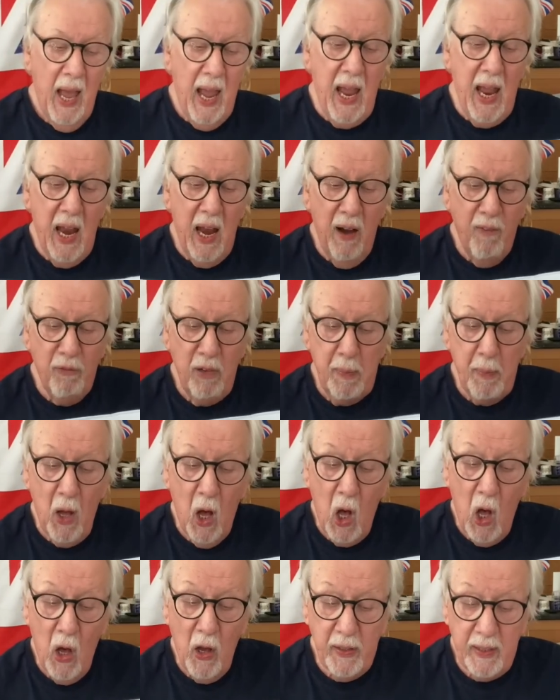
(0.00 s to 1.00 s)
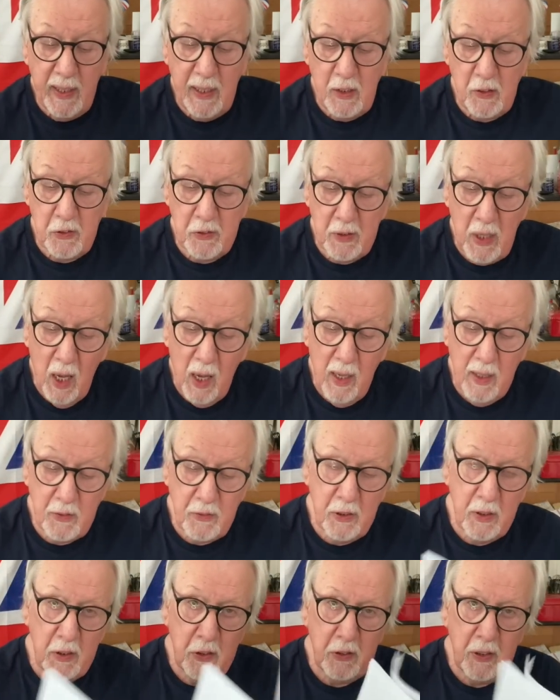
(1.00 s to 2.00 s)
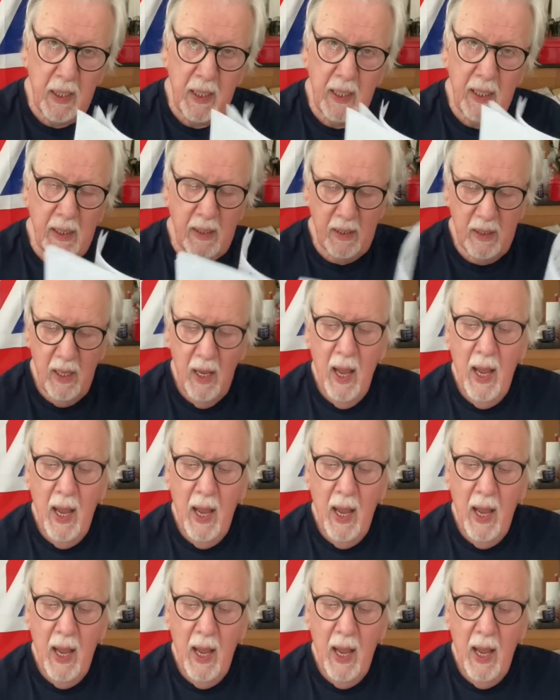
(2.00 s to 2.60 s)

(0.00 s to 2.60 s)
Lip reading: Everybody start to sing.